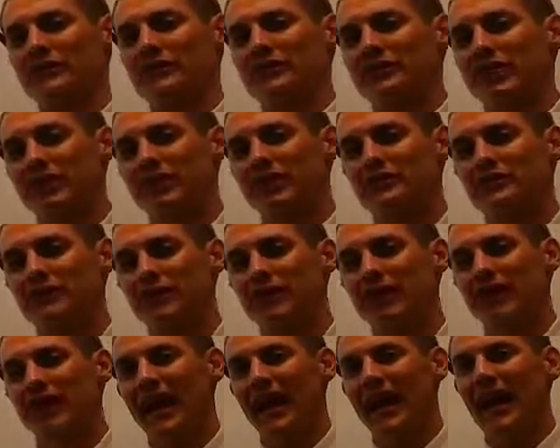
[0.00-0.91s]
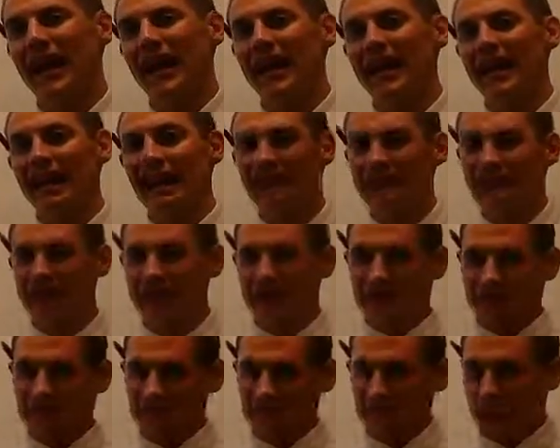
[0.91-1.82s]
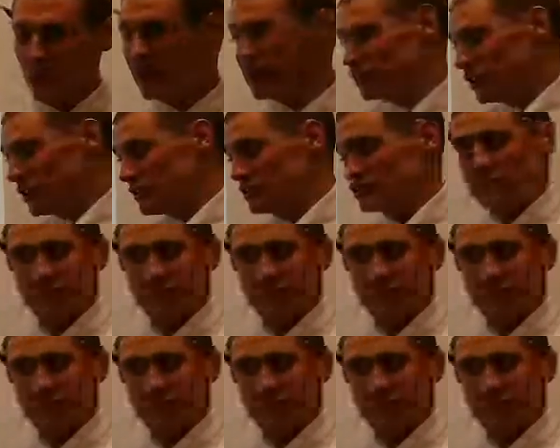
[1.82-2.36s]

States, and which is